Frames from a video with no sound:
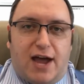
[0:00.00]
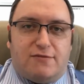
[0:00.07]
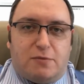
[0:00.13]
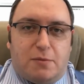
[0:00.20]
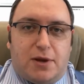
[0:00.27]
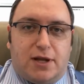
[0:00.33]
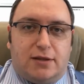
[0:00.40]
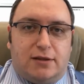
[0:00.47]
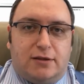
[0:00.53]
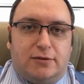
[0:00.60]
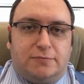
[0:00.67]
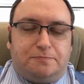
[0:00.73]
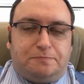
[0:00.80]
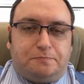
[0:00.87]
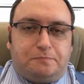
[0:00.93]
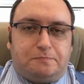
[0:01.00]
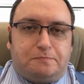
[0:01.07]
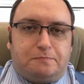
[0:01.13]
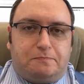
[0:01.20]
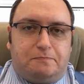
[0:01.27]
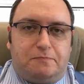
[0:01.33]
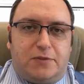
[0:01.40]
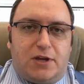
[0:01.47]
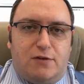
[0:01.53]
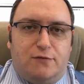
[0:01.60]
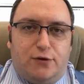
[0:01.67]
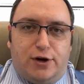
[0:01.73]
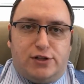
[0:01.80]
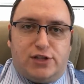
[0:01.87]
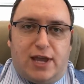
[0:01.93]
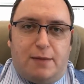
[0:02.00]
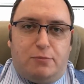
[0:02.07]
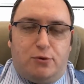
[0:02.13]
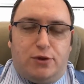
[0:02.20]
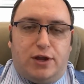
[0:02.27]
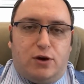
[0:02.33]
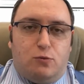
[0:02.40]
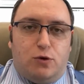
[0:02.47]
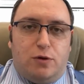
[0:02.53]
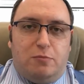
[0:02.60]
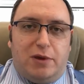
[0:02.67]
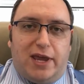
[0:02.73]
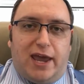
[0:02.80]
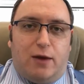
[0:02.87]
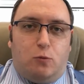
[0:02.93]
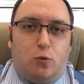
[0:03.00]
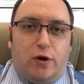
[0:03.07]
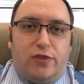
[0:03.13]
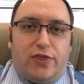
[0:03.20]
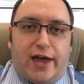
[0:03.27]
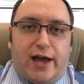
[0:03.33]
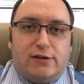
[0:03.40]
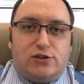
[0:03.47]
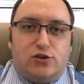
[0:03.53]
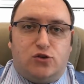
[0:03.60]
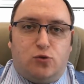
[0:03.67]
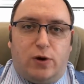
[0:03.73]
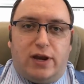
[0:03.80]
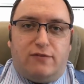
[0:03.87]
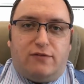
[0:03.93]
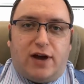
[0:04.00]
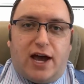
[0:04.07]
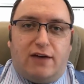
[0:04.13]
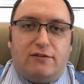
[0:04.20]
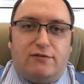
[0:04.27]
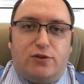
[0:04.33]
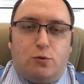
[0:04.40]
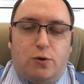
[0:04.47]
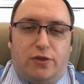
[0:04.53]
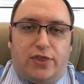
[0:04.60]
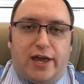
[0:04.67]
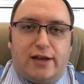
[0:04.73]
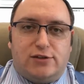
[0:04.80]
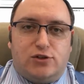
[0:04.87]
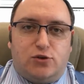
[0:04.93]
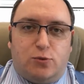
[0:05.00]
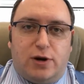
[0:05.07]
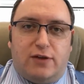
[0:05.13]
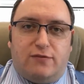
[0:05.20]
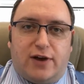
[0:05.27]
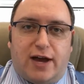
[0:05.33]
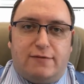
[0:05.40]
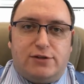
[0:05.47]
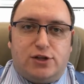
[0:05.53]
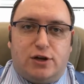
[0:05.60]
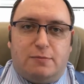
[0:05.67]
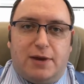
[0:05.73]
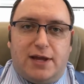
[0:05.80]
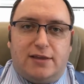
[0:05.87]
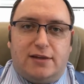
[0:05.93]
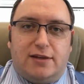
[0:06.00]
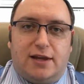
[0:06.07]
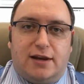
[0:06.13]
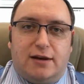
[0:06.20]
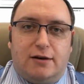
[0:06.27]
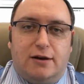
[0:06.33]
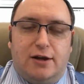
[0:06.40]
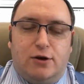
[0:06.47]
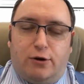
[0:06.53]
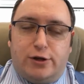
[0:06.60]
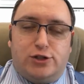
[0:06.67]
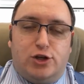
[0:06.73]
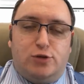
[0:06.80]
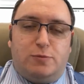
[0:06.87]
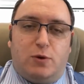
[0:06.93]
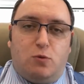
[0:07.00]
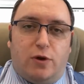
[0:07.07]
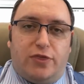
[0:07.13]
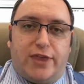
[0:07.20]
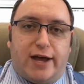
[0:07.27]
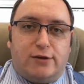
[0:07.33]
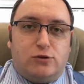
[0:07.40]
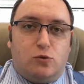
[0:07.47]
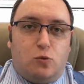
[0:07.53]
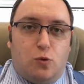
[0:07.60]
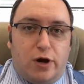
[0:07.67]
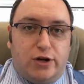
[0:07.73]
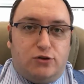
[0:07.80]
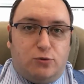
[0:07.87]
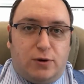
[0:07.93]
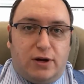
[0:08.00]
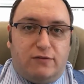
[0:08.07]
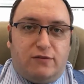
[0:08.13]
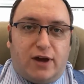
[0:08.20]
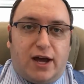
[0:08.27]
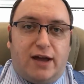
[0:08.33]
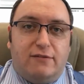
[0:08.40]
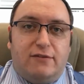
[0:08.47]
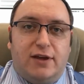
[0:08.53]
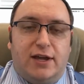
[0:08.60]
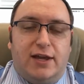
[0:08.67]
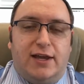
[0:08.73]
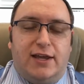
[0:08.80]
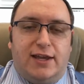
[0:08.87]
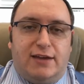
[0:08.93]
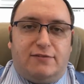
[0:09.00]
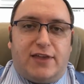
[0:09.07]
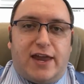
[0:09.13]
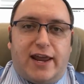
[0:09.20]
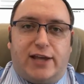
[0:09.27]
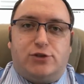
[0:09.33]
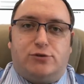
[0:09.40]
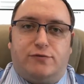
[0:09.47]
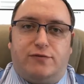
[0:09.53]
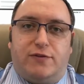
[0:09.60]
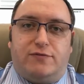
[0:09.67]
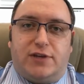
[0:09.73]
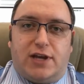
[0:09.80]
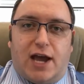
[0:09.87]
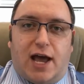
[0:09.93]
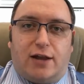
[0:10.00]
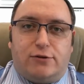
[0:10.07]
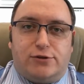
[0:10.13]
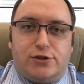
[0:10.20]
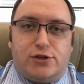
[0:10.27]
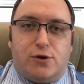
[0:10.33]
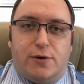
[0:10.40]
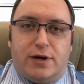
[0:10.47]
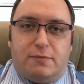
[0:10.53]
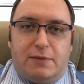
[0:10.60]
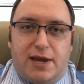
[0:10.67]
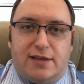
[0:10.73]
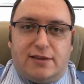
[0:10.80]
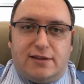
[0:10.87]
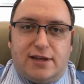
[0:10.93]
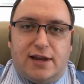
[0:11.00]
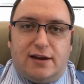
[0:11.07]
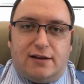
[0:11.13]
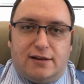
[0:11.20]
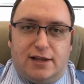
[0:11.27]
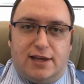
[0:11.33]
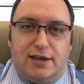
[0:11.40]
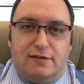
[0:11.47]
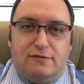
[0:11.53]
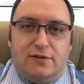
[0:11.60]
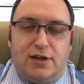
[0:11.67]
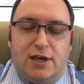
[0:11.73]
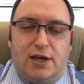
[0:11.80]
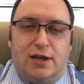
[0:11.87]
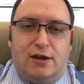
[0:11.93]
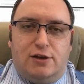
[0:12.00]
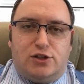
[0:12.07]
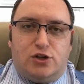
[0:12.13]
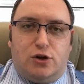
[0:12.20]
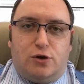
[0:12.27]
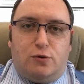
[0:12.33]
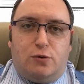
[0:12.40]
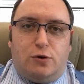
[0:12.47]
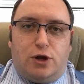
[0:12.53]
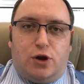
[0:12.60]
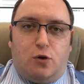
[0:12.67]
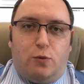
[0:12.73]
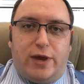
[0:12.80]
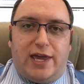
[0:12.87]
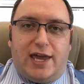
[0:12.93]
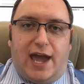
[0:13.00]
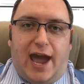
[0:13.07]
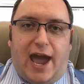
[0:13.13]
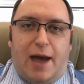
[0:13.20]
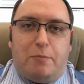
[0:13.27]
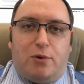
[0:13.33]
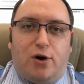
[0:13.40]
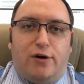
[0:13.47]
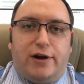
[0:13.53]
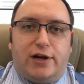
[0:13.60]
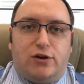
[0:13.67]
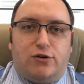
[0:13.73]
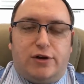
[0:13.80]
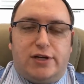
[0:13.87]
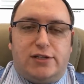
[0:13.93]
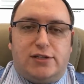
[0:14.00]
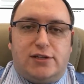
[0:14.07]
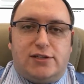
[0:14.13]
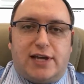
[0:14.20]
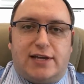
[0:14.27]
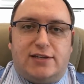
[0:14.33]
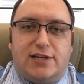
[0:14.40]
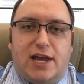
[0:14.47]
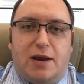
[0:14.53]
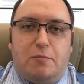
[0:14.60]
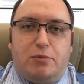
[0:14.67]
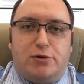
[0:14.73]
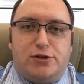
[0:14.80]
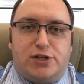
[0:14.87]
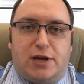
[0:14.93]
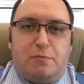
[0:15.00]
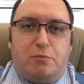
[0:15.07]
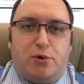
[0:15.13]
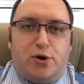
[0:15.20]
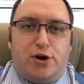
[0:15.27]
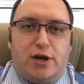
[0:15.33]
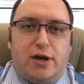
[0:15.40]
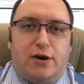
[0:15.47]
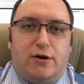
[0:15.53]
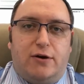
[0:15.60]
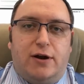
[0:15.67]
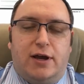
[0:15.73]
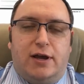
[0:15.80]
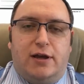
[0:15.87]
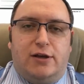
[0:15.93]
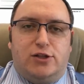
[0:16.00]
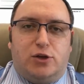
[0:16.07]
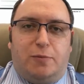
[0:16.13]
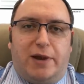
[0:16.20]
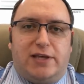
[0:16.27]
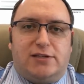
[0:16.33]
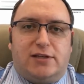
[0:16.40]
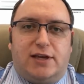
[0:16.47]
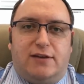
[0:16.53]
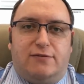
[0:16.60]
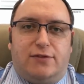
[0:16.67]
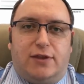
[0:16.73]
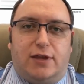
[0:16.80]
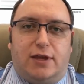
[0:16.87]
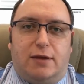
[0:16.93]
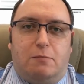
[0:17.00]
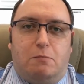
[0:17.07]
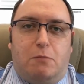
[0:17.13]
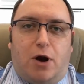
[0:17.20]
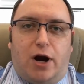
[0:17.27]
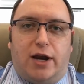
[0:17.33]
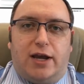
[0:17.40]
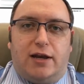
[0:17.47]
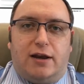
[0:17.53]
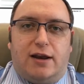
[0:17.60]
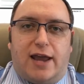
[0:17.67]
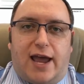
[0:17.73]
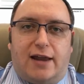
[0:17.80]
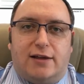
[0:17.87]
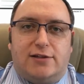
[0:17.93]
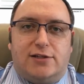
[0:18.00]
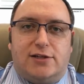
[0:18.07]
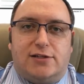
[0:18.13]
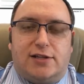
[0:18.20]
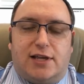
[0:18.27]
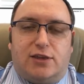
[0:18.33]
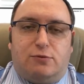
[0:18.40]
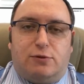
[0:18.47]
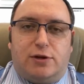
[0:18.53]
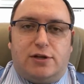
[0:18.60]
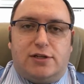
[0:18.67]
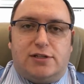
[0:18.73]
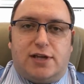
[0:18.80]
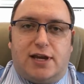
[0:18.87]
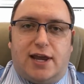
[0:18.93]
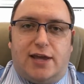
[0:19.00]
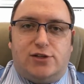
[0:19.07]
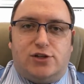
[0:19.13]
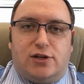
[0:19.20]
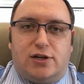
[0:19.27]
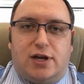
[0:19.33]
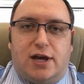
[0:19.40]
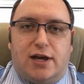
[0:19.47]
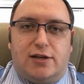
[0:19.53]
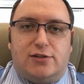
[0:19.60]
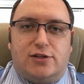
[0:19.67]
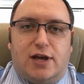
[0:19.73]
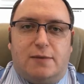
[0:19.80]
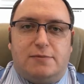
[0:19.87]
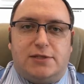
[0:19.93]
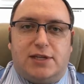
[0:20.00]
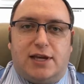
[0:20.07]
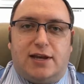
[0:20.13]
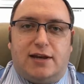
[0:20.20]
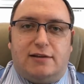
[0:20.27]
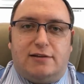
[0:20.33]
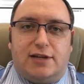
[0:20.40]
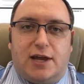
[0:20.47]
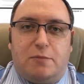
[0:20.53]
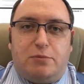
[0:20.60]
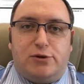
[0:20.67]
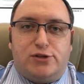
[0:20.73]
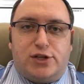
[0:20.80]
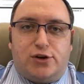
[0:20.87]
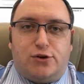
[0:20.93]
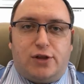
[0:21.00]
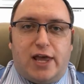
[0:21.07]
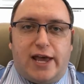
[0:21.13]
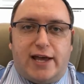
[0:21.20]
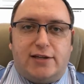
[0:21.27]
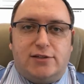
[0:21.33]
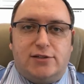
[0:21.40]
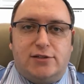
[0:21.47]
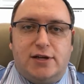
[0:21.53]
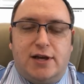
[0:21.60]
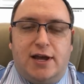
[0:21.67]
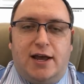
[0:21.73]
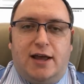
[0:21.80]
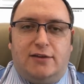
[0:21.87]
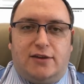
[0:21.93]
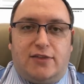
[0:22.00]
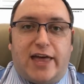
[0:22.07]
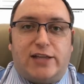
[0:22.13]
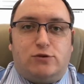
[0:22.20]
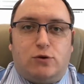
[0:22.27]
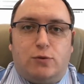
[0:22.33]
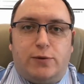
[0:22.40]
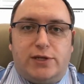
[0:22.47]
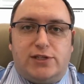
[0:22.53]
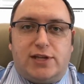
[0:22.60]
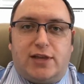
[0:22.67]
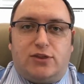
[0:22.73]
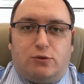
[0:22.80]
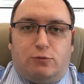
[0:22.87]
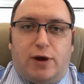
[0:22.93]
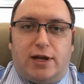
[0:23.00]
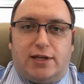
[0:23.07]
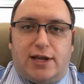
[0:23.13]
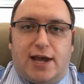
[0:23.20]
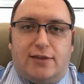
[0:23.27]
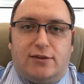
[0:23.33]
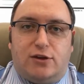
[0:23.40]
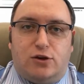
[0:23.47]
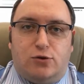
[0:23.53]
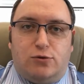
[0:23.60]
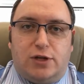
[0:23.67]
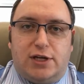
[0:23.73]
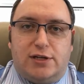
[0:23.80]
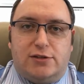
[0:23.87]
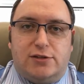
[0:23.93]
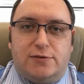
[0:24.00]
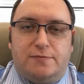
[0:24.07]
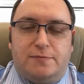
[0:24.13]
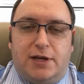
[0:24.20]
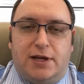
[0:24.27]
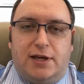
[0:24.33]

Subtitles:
a month, for example, than it would be at $1,025 if the $1,025 is going to make the tenant, $1,125 if that extra $50 is going to make the tenant leave. So, we cap our increases at 10% per year. So basically, if the market analysis that the real estate agent does comes in at 10% or less, then that's what we set the rent at in the new lease.